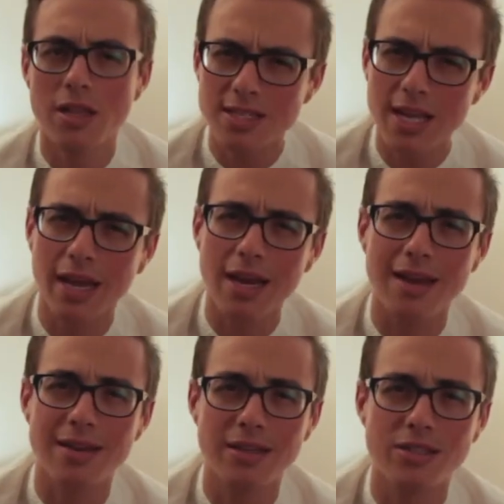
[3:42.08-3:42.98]
The second
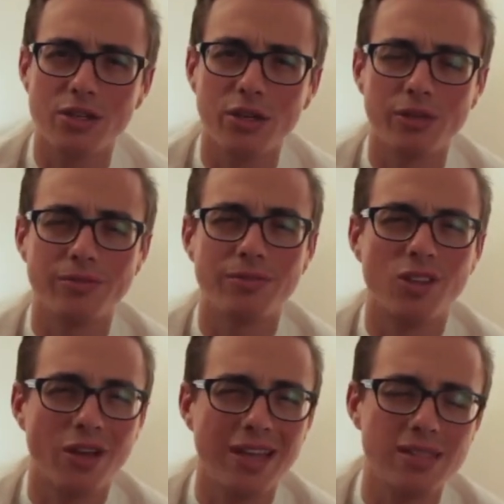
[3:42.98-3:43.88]
idea is to go
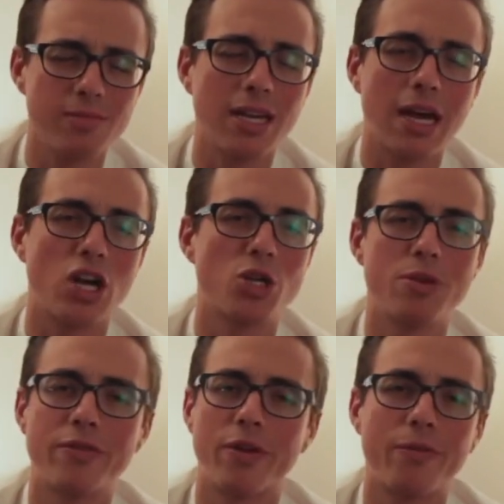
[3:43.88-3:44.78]
get some
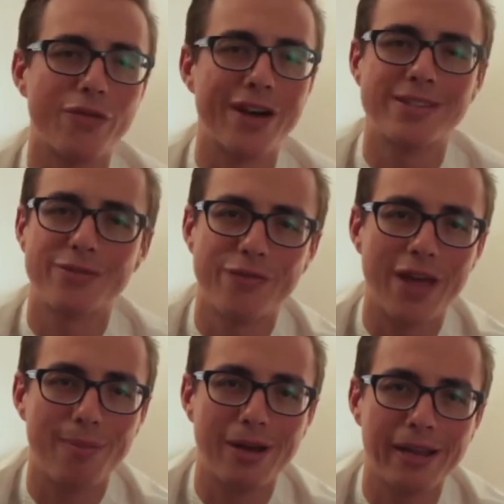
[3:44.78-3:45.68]
encouragement from friends and
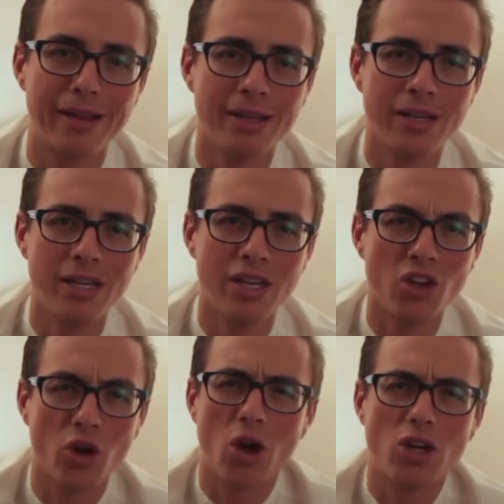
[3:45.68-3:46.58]
family.
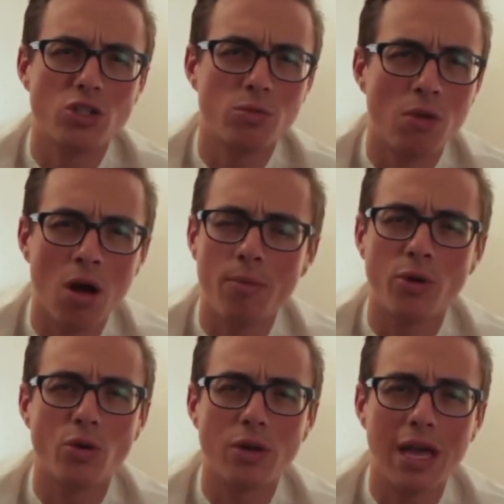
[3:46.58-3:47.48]
Go and ask your mom
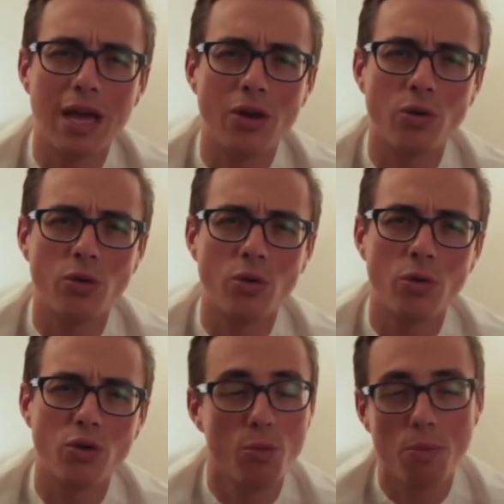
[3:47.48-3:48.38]
or your dad or
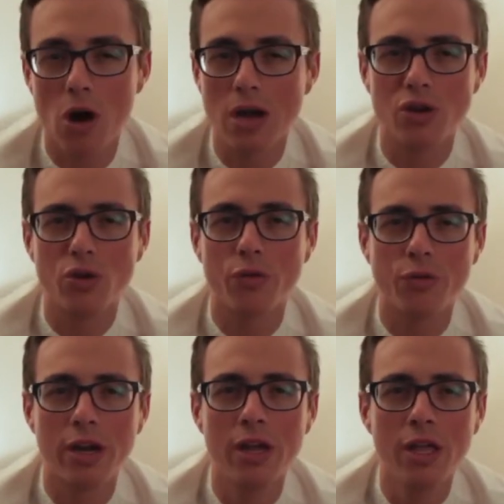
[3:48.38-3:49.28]
your partner or your
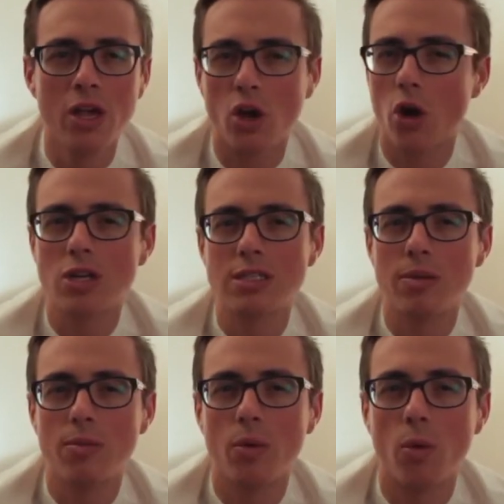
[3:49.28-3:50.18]
friend, go and ask
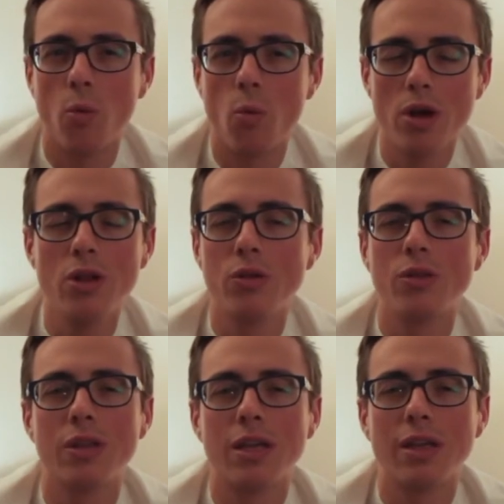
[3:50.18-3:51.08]
them, what do you
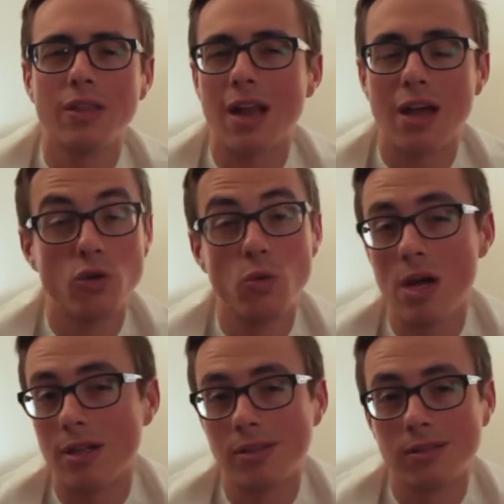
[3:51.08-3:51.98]
think that I do
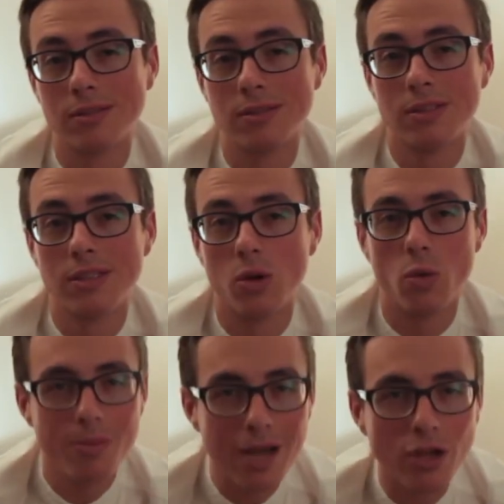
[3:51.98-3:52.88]
well?
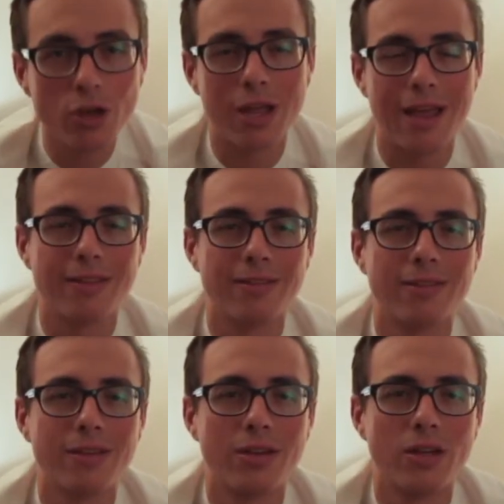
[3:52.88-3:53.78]
What am I good at?
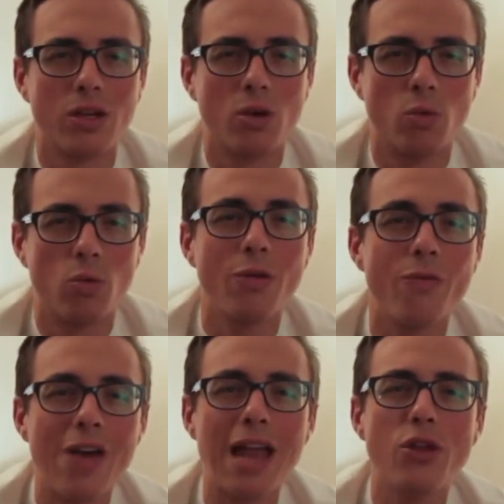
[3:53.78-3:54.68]
What
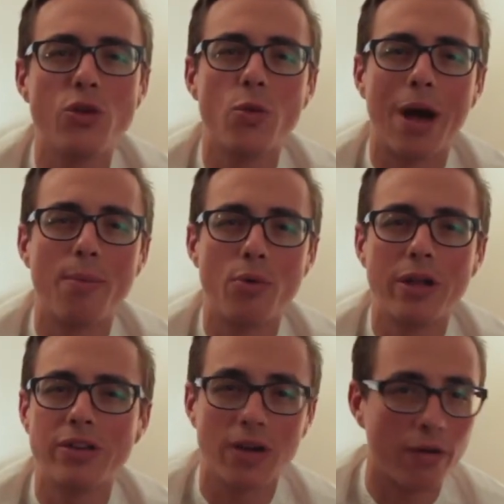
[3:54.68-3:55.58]
value do I
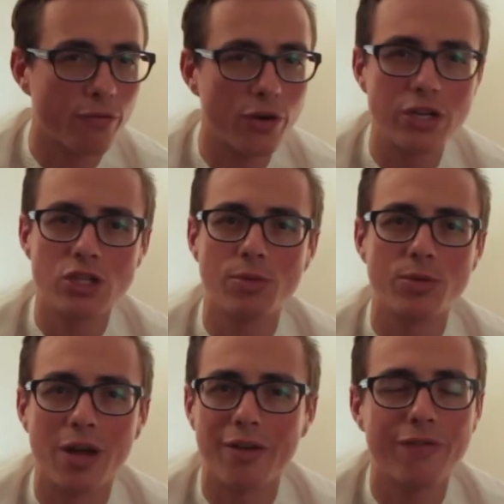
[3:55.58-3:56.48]
bring to our
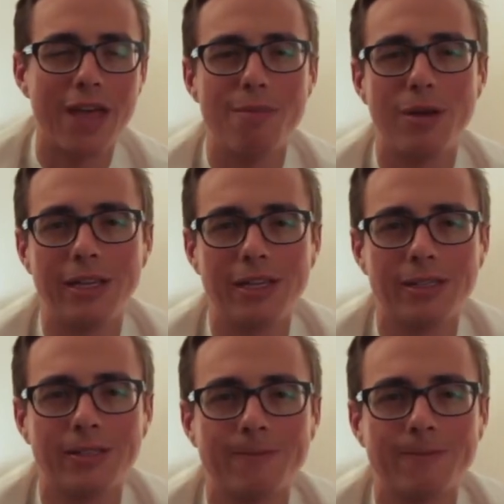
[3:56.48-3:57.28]
friendship, to our family?